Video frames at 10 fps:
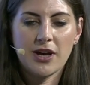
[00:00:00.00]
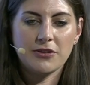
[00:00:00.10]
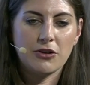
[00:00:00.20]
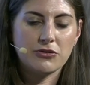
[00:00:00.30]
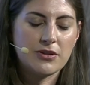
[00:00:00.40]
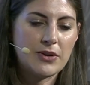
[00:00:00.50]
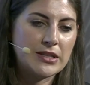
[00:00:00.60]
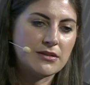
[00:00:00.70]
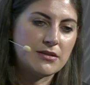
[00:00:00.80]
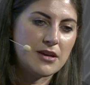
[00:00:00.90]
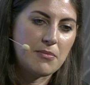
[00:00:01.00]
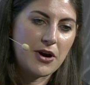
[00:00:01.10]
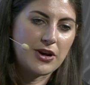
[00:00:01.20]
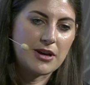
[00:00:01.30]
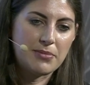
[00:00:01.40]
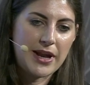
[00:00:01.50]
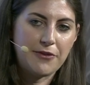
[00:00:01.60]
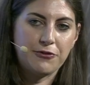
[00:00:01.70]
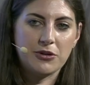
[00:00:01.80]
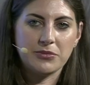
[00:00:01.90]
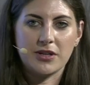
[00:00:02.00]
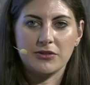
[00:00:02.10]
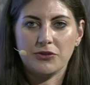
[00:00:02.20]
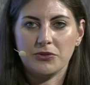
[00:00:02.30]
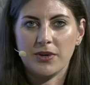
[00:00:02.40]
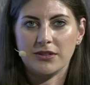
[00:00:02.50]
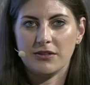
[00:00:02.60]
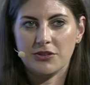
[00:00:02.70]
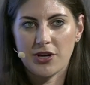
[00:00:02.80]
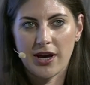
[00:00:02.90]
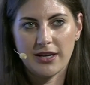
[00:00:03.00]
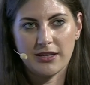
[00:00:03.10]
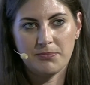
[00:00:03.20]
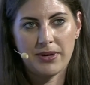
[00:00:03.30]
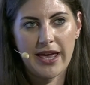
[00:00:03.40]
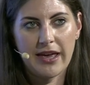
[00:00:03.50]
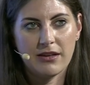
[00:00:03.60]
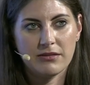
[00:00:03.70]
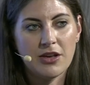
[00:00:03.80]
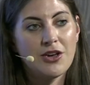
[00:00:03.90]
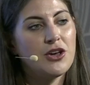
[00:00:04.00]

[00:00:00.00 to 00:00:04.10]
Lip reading: Are those the ones, the American platforms? Are those ones the Chinese players?